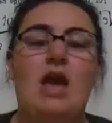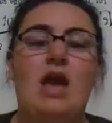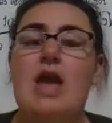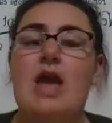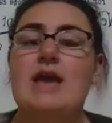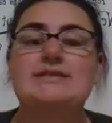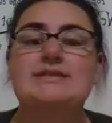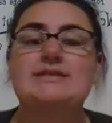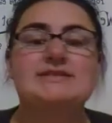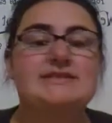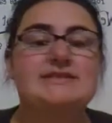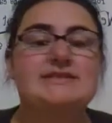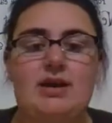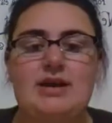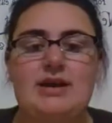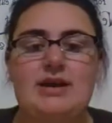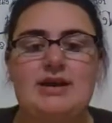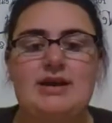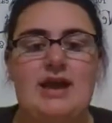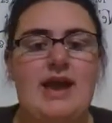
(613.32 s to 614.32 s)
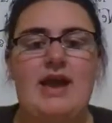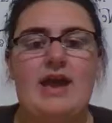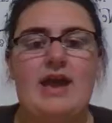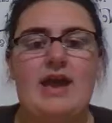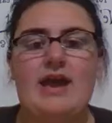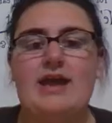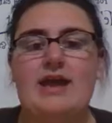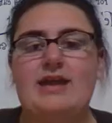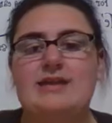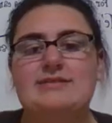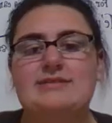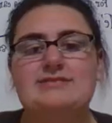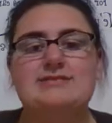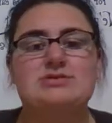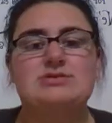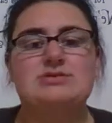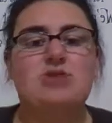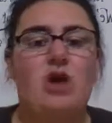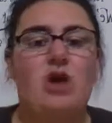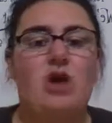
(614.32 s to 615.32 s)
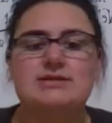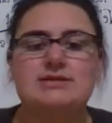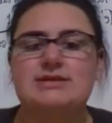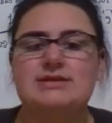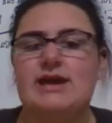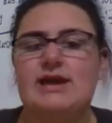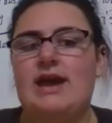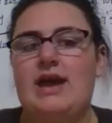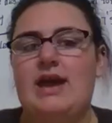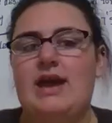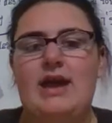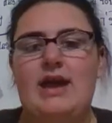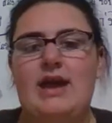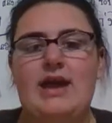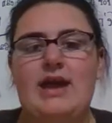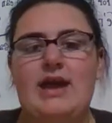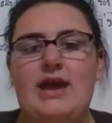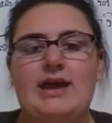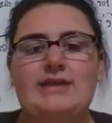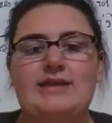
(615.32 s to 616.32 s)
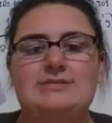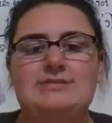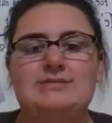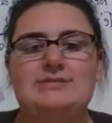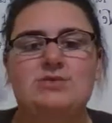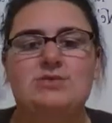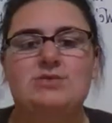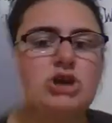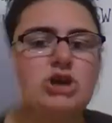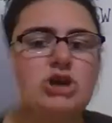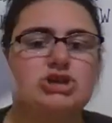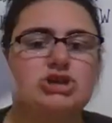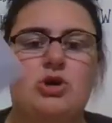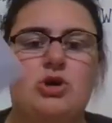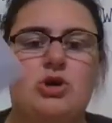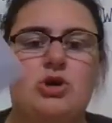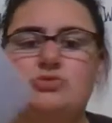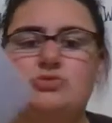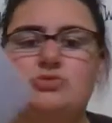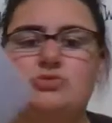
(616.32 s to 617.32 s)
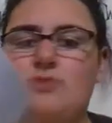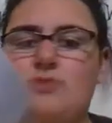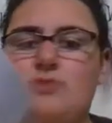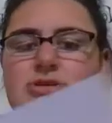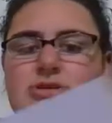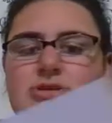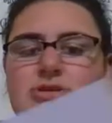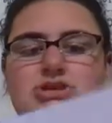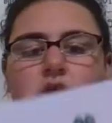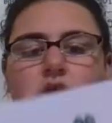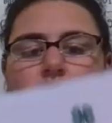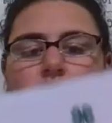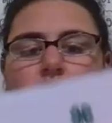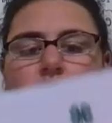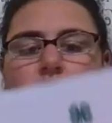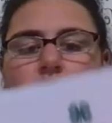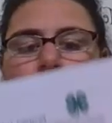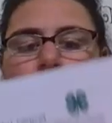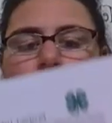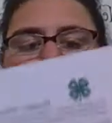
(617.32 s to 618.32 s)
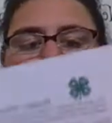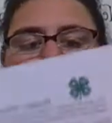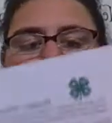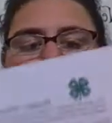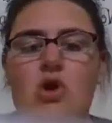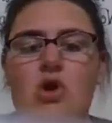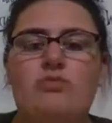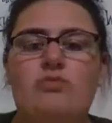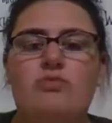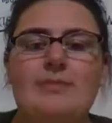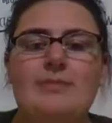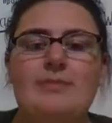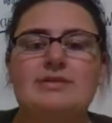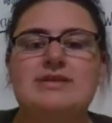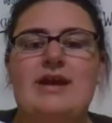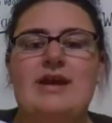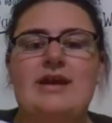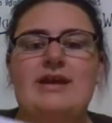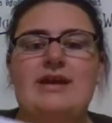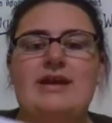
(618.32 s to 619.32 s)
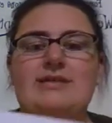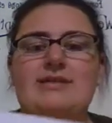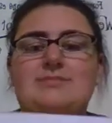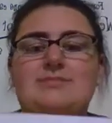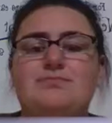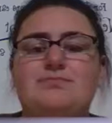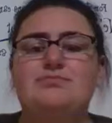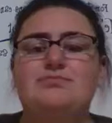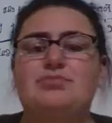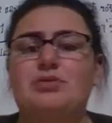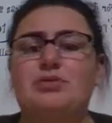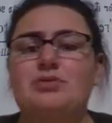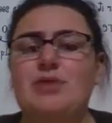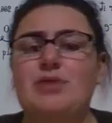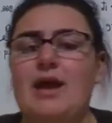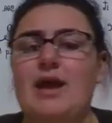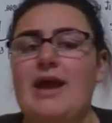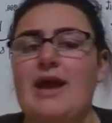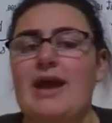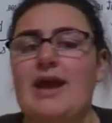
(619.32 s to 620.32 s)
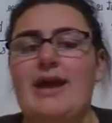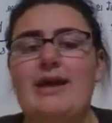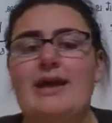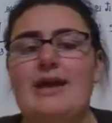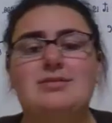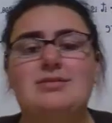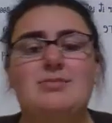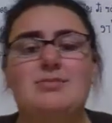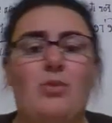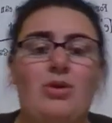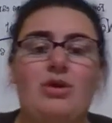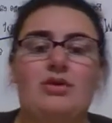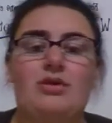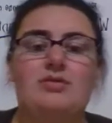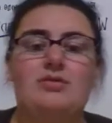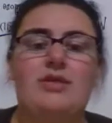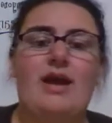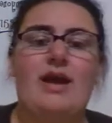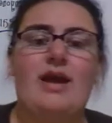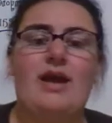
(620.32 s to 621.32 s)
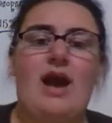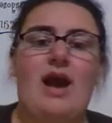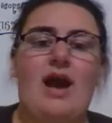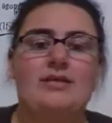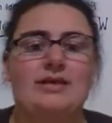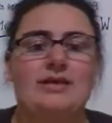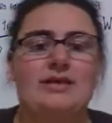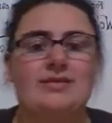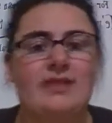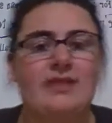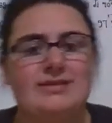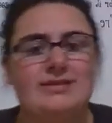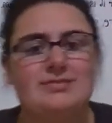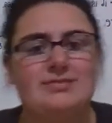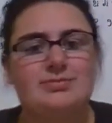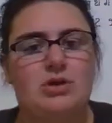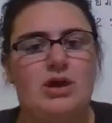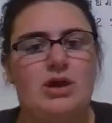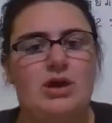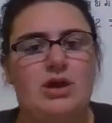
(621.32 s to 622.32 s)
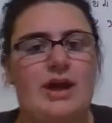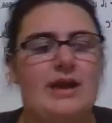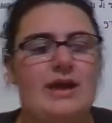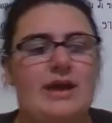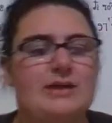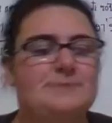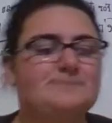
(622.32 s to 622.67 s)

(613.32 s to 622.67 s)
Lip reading: Dairy days, dog shows, rabbit days, parades, Memorial Day, Holiday Lights Parade,